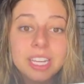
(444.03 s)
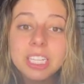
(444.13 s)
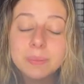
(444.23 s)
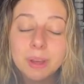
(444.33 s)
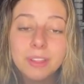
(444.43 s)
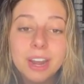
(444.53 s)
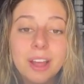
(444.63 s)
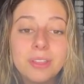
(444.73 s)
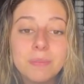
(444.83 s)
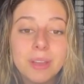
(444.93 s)
Spell it
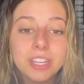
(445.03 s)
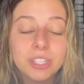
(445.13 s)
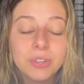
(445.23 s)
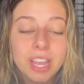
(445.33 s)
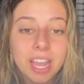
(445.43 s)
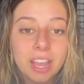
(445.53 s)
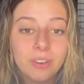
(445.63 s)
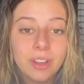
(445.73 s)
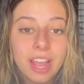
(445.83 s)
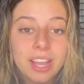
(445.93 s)
out the best you can,
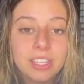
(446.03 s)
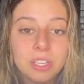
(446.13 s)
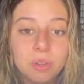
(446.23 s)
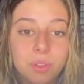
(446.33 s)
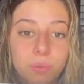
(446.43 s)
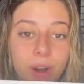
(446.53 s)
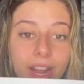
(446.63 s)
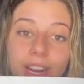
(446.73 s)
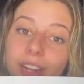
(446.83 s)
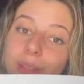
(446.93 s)
okay? So
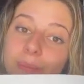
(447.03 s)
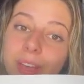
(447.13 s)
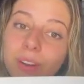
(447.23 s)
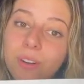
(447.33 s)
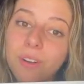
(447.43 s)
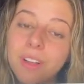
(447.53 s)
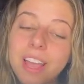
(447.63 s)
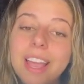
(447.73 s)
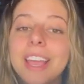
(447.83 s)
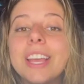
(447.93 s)
right here in the middle
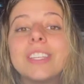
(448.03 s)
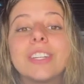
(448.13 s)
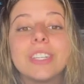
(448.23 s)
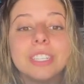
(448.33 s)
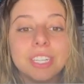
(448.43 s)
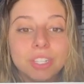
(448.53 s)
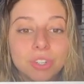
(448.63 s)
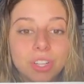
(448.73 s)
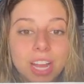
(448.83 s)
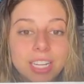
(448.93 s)
is our
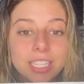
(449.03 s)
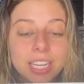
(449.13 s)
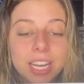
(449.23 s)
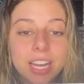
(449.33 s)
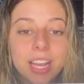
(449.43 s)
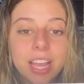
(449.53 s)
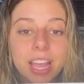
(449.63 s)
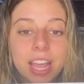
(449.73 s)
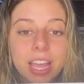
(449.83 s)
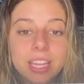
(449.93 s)
central idea
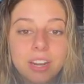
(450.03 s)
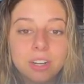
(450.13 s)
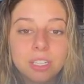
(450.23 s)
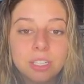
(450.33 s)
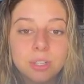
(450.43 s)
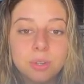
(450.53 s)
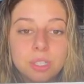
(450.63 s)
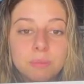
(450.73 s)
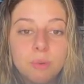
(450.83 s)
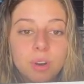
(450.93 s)
and then our two
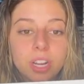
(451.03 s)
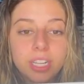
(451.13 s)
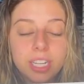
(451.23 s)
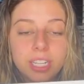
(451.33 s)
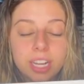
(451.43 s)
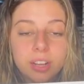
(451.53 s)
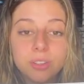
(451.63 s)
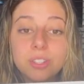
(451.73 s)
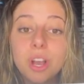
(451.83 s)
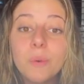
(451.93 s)
supporting
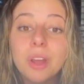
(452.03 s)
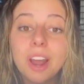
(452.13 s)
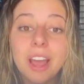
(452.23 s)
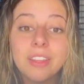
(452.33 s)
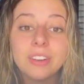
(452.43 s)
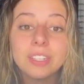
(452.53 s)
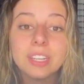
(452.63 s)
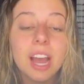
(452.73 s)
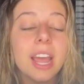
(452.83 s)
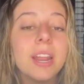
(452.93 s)
details go on either
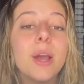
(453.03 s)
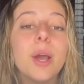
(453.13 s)
side.